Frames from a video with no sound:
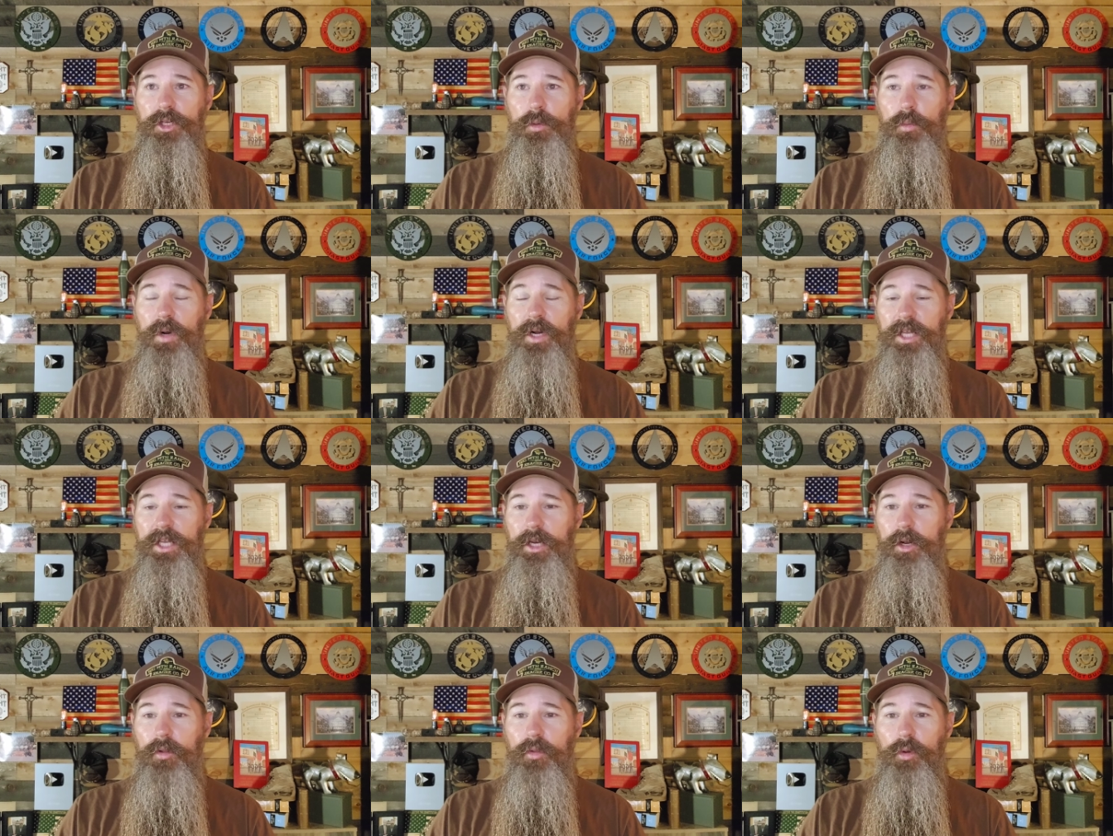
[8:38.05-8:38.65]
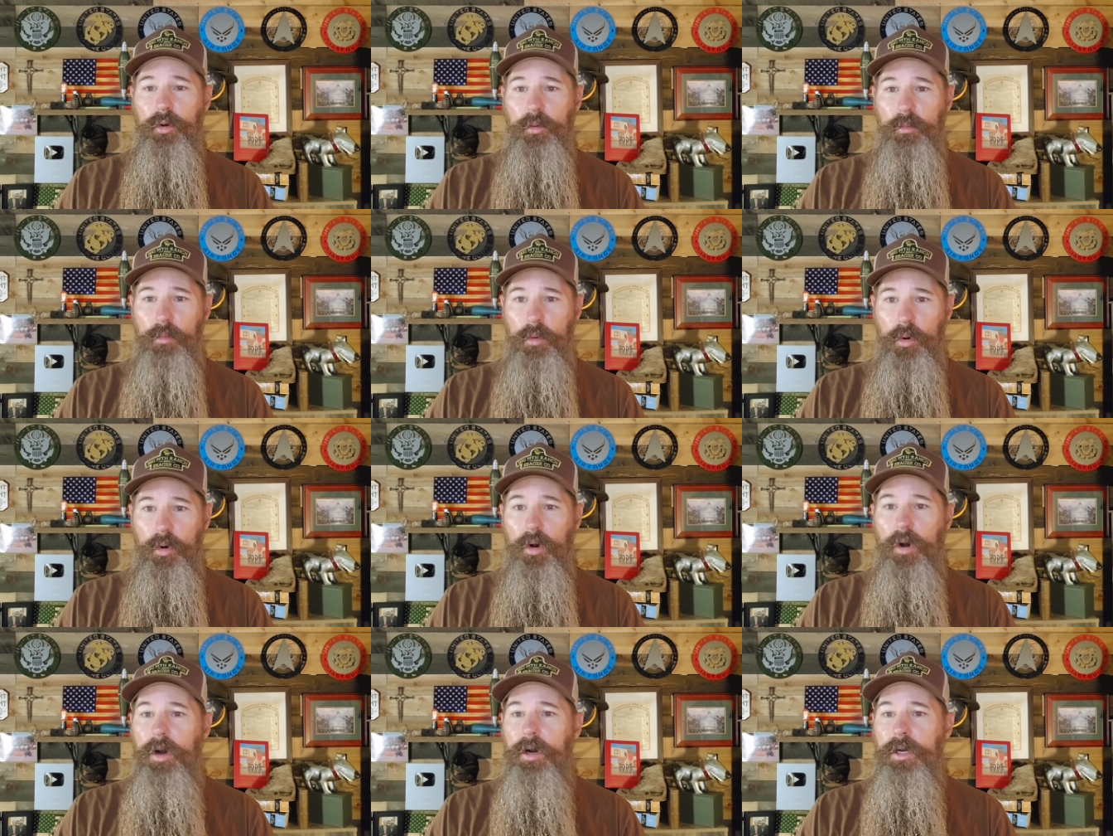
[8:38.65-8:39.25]
You want to get a little
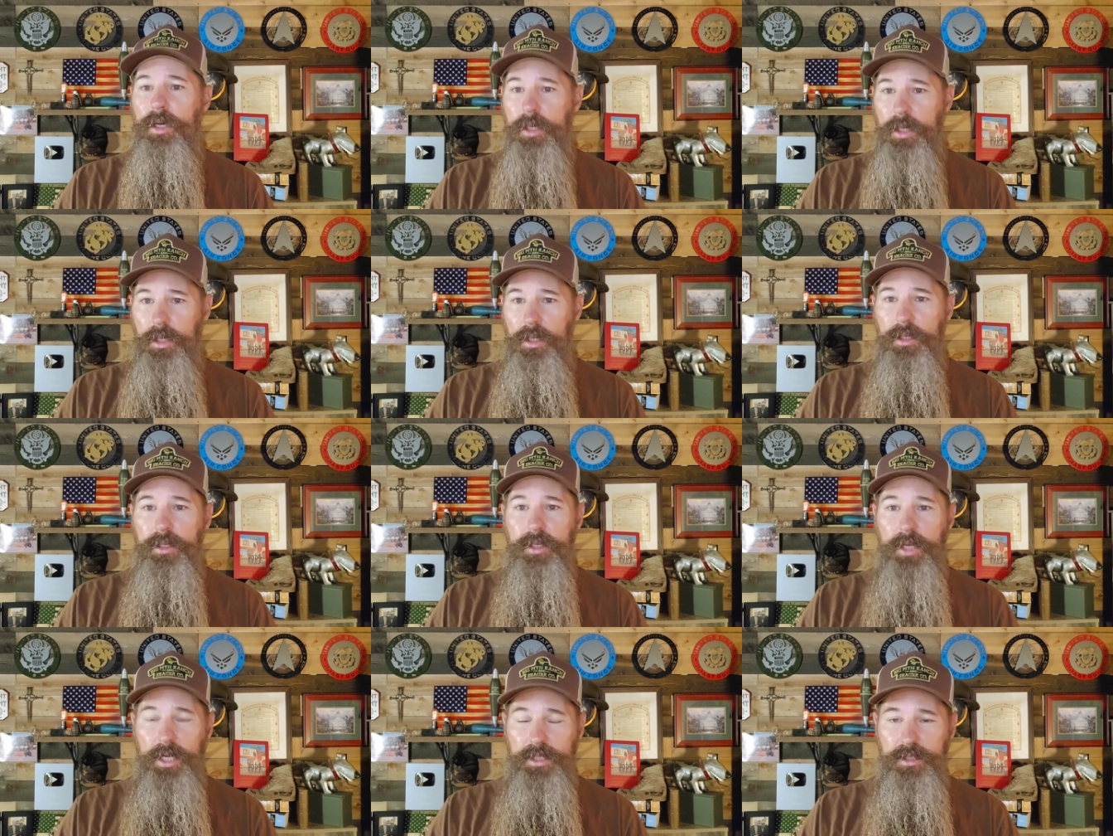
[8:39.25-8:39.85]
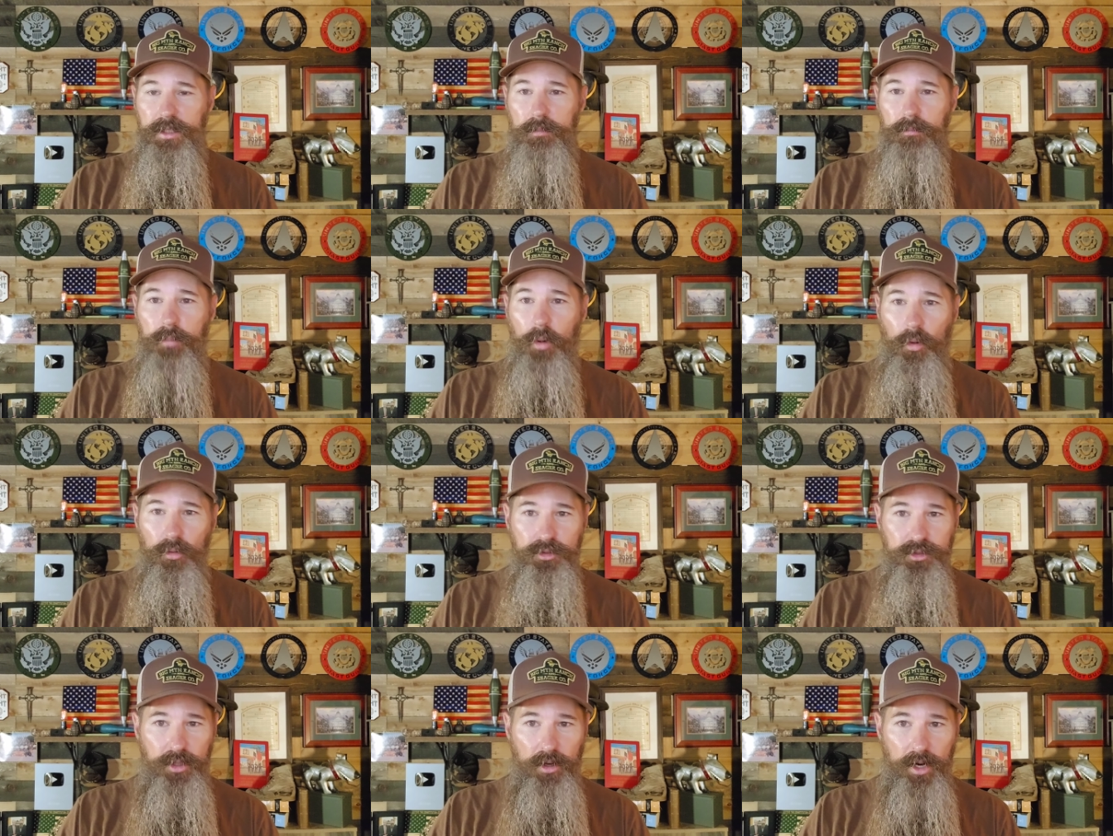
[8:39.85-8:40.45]
more nuts and
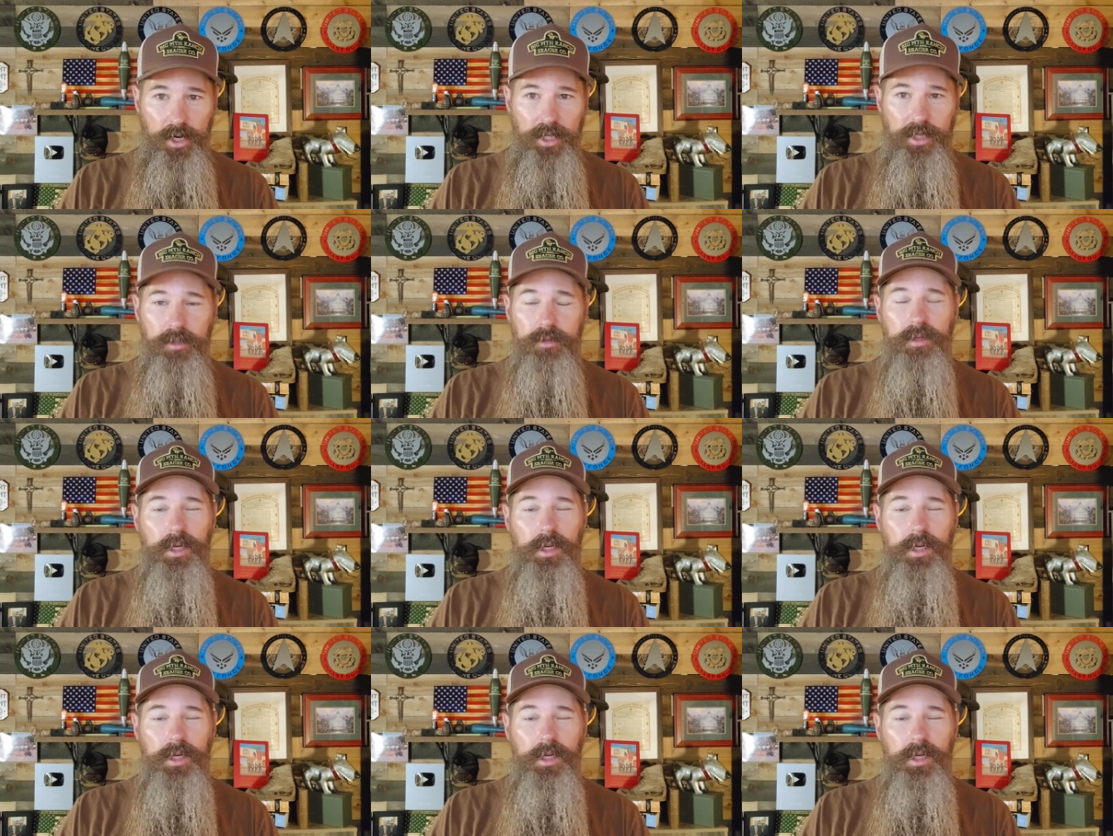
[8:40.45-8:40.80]
bolts on it.